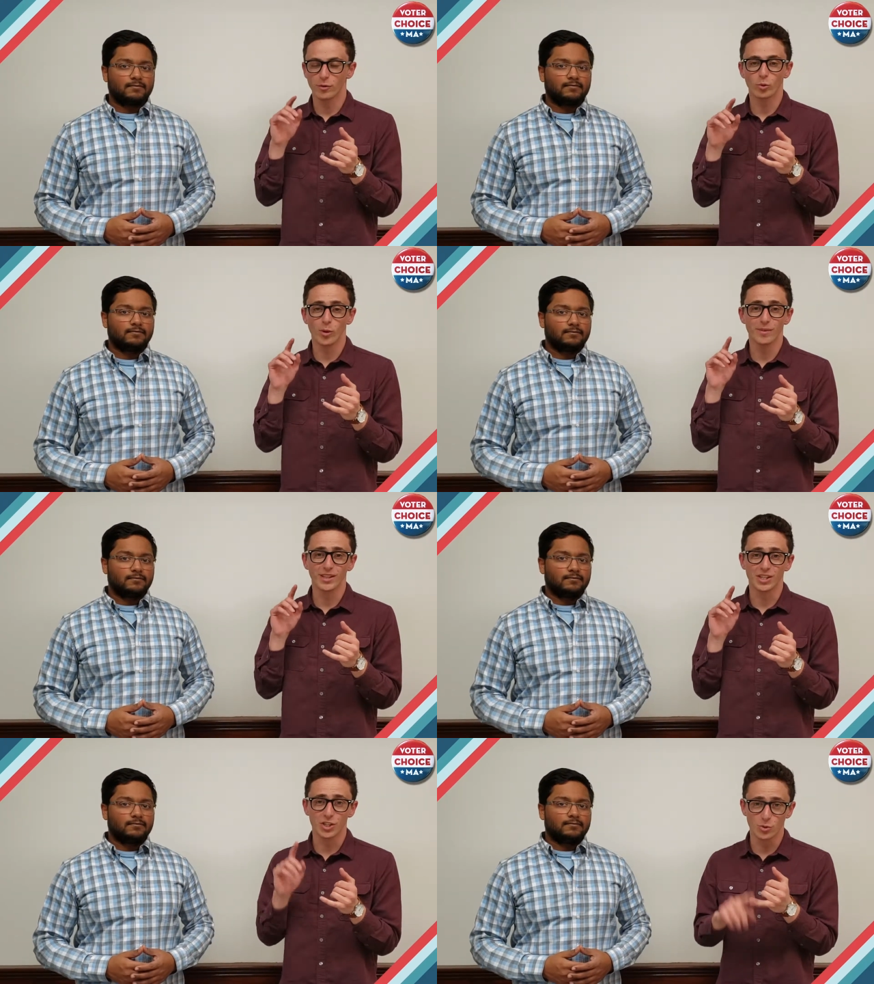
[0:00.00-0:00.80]

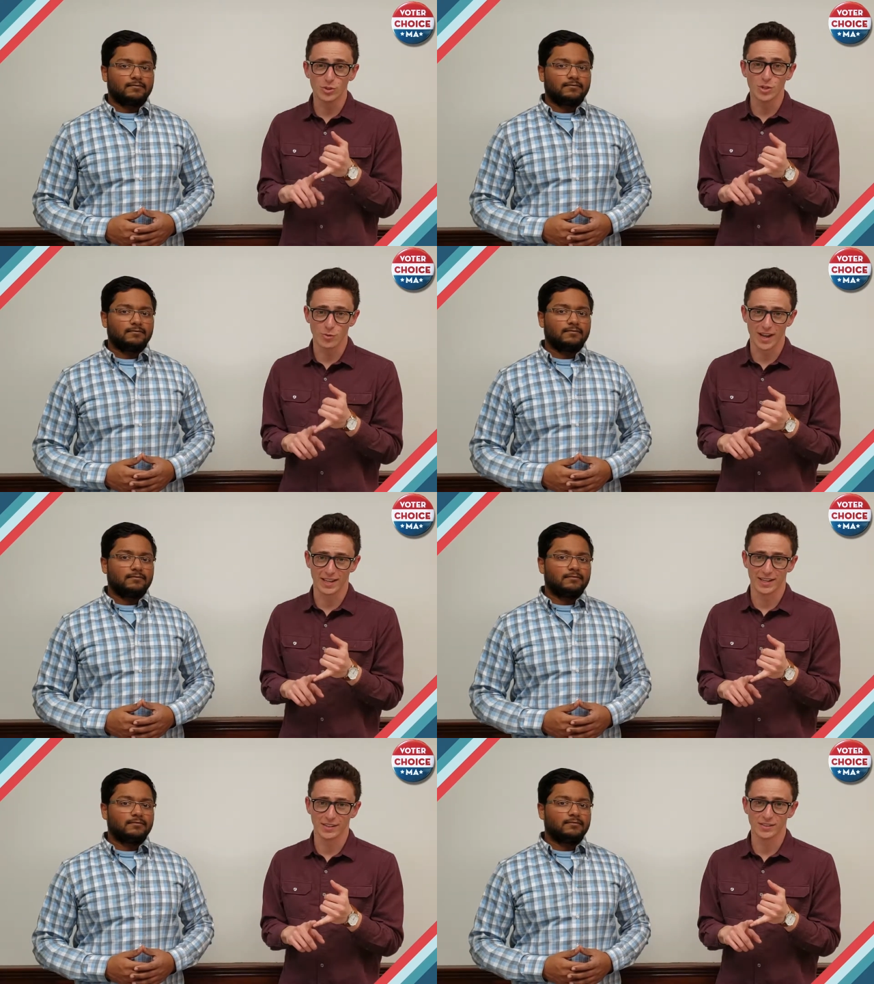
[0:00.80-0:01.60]
Speaker 1: overwhelmingly use the
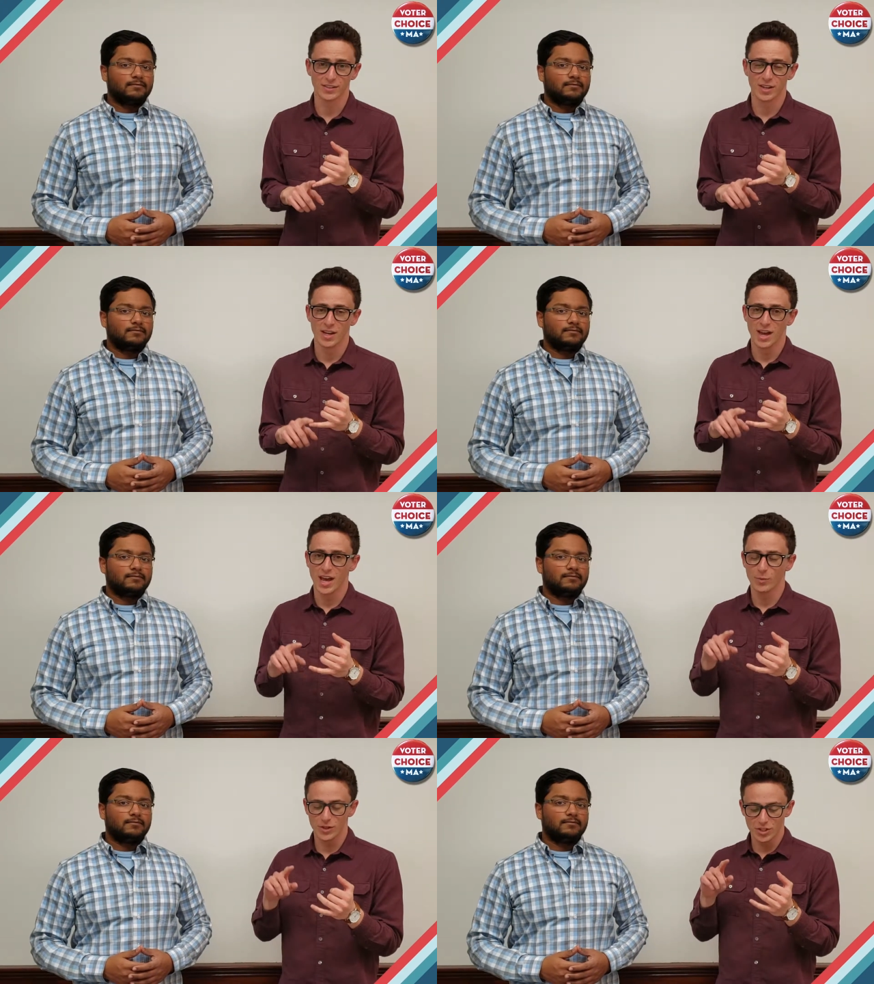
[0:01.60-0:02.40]
rankings,
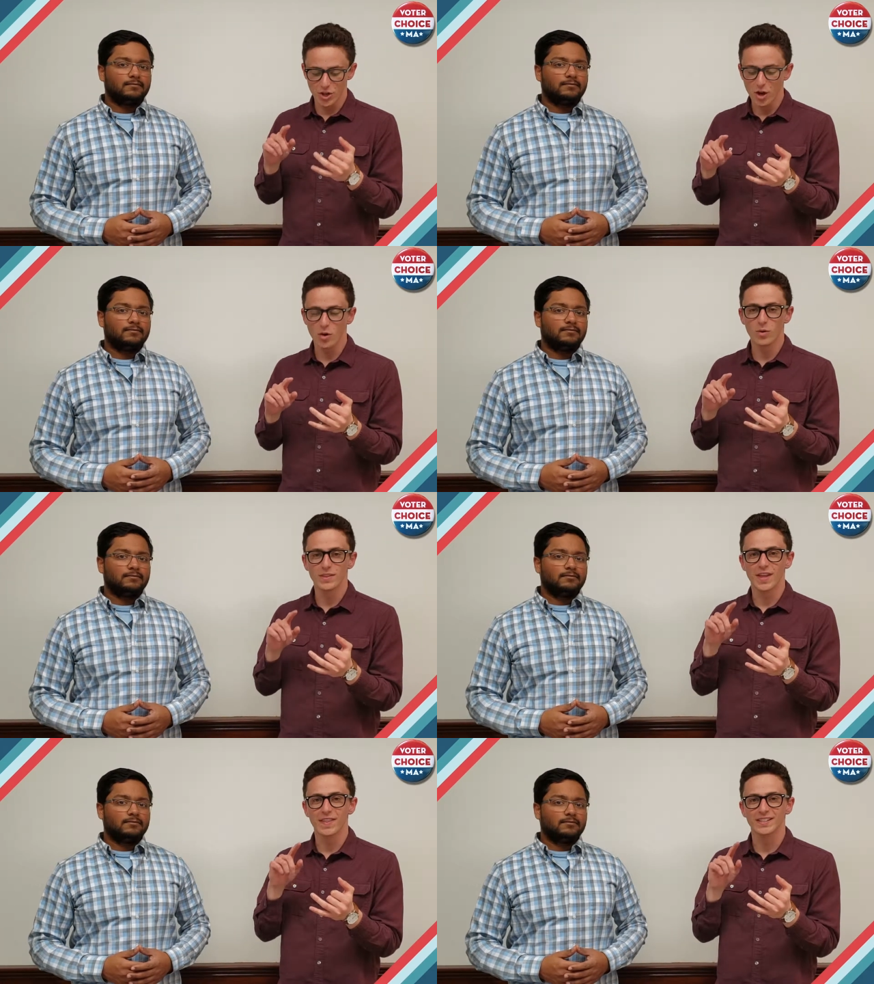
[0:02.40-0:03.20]
and we know
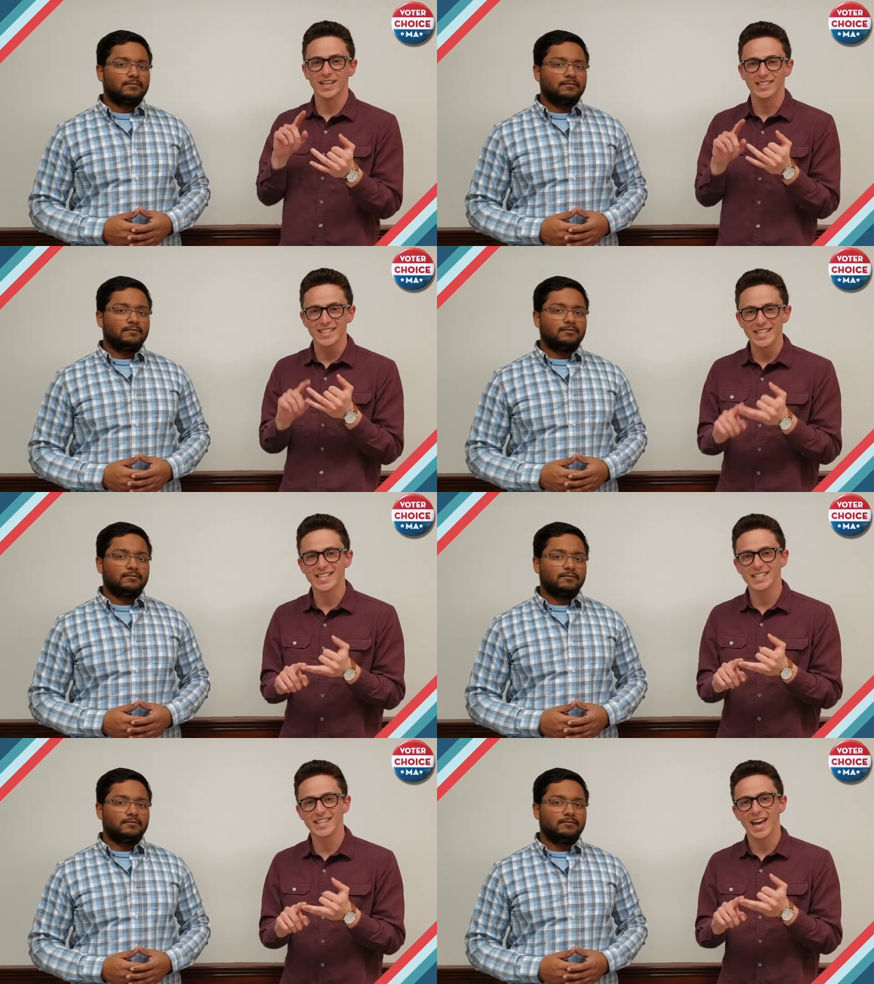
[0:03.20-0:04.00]
that they say it's
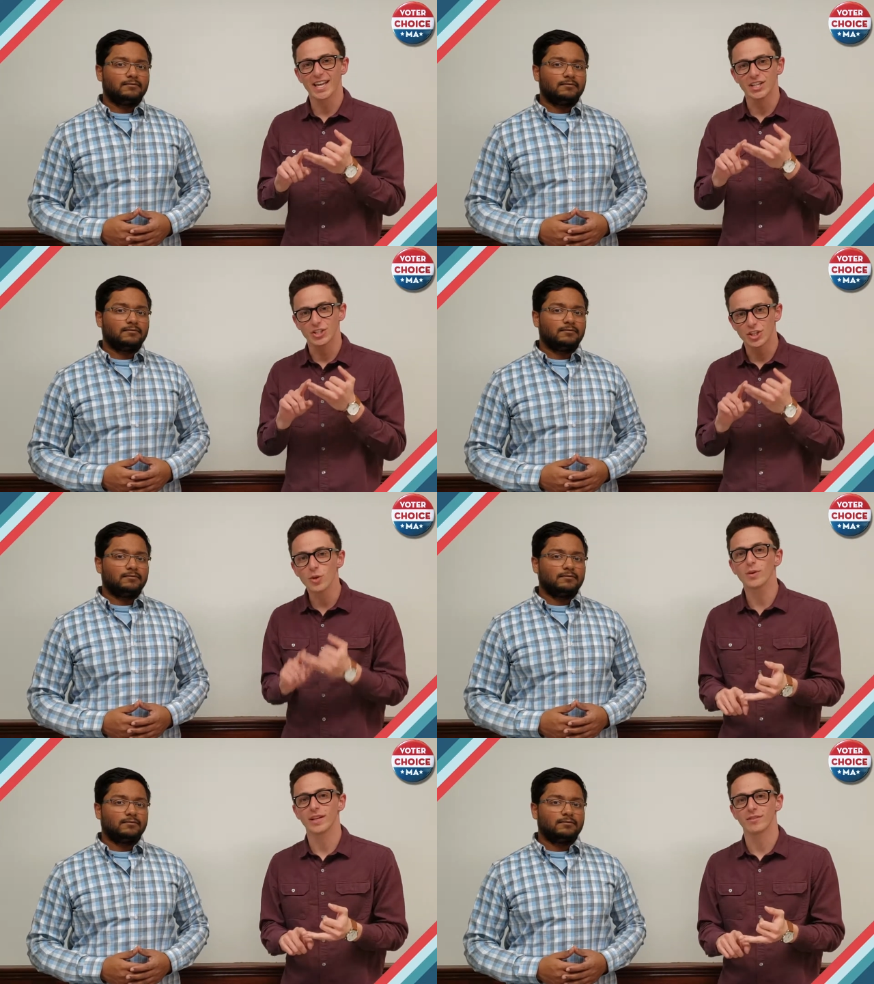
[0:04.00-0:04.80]
easy and
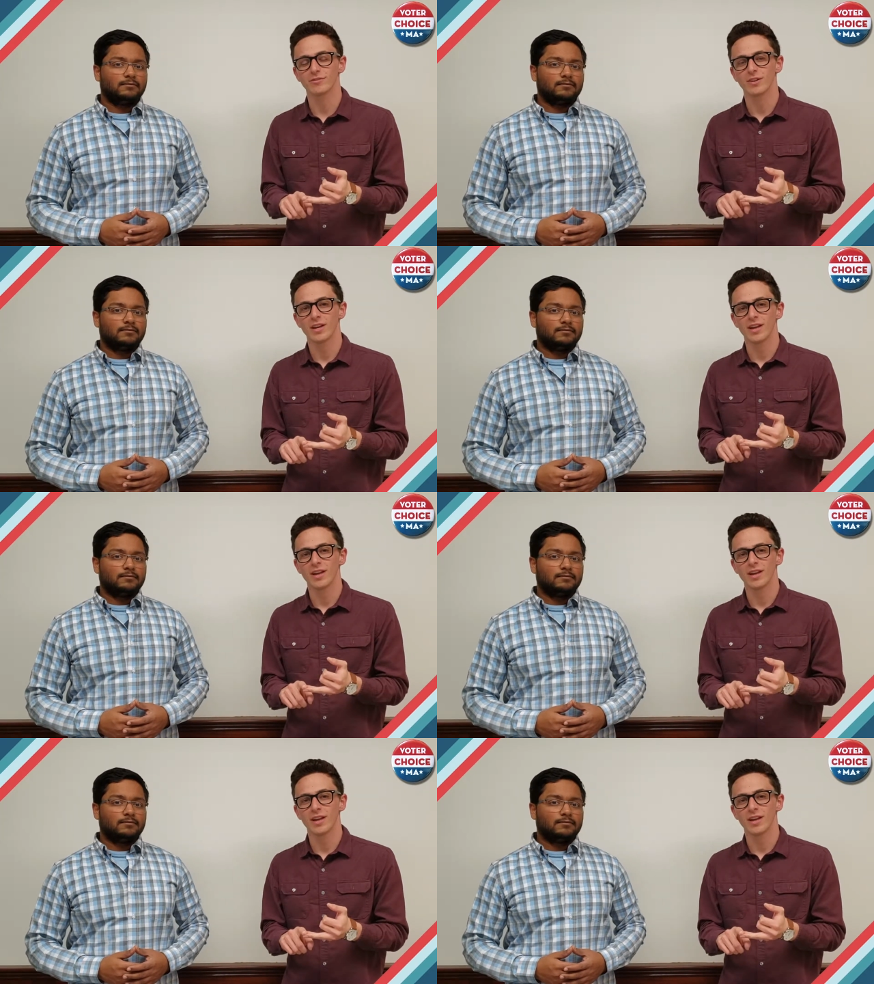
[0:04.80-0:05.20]
intuitive.